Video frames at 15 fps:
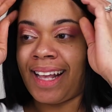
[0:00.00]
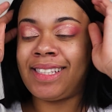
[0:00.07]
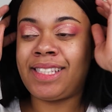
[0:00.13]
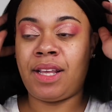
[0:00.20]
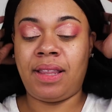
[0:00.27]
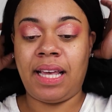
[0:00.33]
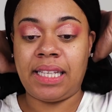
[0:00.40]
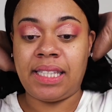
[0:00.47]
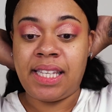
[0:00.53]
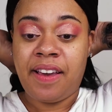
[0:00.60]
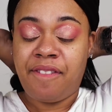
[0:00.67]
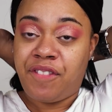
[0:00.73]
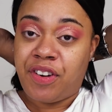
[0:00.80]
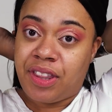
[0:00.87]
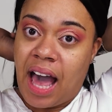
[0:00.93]
So that's
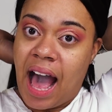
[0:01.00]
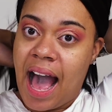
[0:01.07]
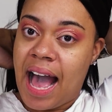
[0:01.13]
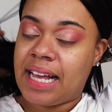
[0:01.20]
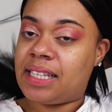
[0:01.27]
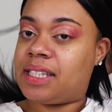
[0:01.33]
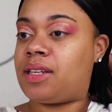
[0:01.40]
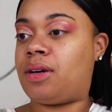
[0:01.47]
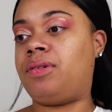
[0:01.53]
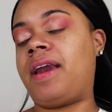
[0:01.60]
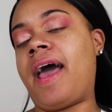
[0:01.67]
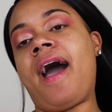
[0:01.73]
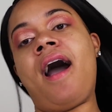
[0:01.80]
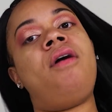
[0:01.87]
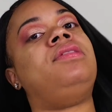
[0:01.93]
it for the eyes. So
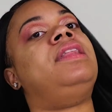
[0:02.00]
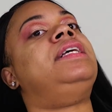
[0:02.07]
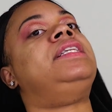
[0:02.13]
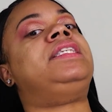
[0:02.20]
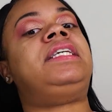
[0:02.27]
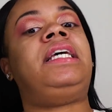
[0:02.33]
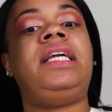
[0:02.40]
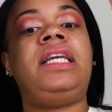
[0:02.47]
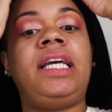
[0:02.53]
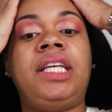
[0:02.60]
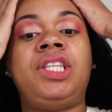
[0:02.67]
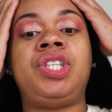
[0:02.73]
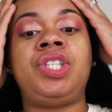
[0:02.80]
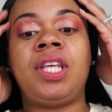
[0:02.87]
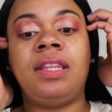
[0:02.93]
now let's get
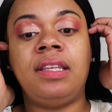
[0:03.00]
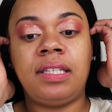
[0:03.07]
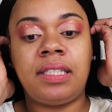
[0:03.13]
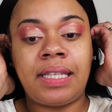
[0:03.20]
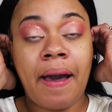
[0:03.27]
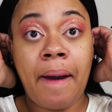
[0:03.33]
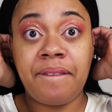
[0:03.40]
into this